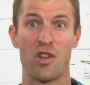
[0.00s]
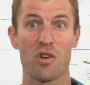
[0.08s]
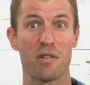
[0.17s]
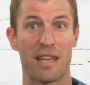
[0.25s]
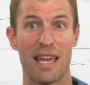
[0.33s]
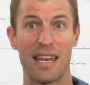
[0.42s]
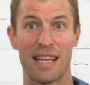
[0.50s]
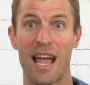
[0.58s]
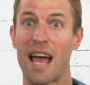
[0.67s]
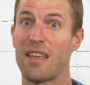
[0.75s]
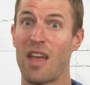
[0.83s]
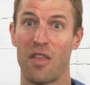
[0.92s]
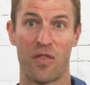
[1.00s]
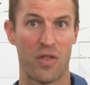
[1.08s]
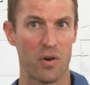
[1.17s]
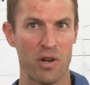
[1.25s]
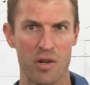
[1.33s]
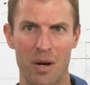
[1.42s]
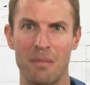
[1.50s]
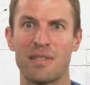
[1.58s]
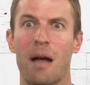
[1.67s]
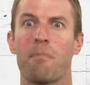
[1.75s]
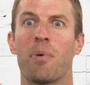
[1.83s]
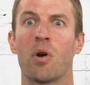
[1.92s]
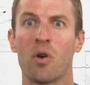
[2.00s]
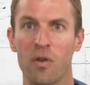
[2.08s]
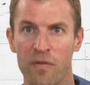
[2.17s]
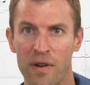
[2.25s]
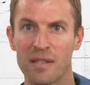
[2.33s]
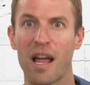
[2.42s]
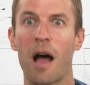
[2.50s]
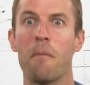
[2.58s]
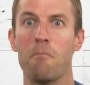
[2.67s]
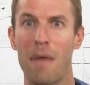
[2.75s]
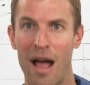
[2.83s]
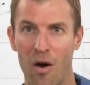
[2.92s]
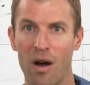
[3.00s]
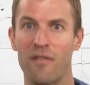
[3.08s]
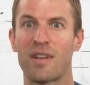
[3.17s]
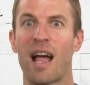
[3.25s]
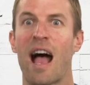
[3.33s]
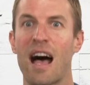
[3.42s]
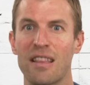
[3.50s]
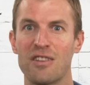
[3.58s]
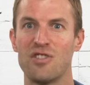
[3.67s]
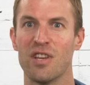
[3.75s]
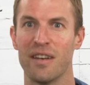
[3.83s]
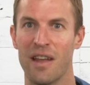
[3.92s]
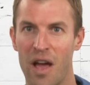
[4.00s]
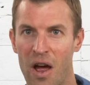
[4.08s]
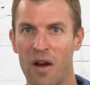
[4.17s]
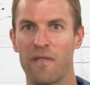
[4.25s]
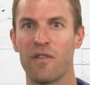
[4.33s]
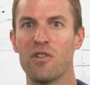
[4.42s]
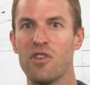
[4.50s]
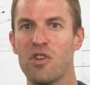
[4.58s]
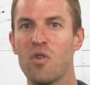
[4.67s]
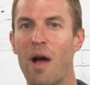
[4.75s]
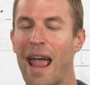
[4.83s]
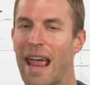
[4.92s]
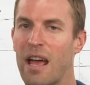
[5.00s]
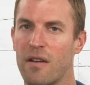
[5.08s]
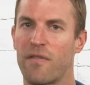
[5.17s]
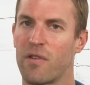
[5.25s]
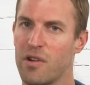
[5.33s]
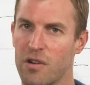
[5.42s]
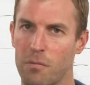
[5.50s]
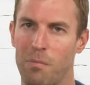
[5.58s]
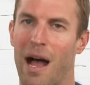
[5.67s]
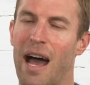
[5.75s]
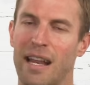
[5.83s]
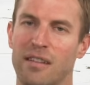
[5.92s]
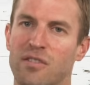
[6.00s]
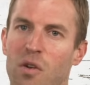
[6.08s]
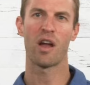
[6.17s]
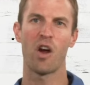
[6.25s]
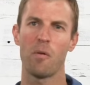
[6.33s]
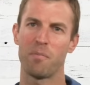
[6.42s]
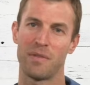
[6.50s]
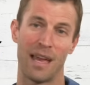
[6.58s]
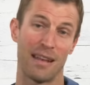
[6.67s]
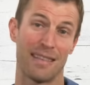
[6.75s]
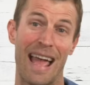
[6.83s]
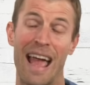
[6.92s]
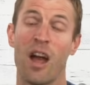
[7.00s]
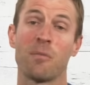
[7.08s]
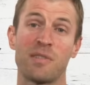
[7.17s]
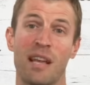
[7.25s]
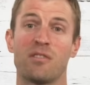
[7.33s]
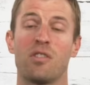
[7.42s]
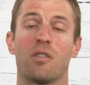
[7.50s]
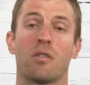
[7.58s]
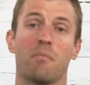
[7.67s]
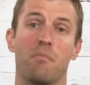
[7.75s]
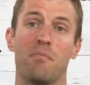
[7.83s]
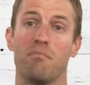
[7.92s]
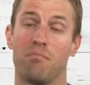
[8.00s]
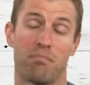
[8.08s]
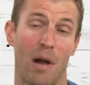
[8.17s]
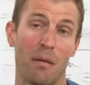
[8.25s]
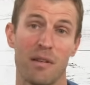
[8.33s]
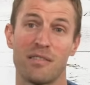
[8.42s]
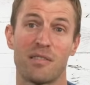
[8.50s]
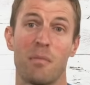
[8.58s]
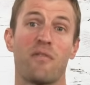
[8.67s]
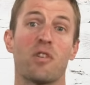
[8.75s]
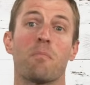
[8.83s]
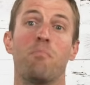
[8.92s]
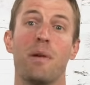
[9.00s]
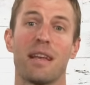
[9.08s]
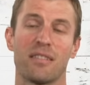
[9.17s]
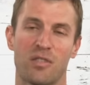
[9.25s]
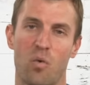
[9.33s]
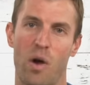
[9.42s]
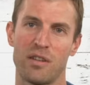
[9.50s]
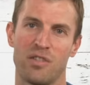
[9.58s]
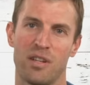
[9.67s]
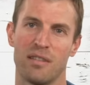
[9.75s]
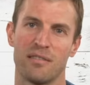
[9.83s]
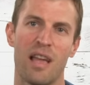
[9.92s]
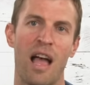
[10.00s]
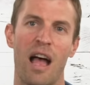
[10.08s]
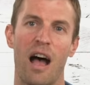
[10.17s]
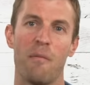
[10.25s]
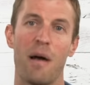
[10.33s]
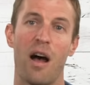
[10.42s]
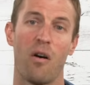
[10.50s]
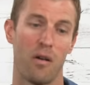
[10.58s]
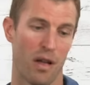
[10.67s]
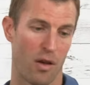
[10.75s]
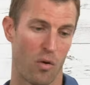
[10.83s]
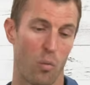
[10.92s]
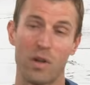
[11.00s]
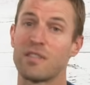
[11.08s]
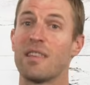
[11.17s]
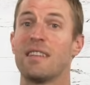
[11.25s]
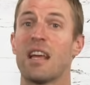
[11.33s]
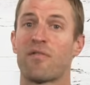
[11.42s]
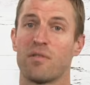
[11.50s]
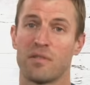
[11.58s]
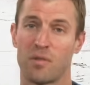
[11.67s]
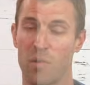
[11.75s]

you're getting kind of that 30 grams, that perfect amount of collagen for you and for your body. So I hope that that helps answer probably some of your biggest questions about what's the difference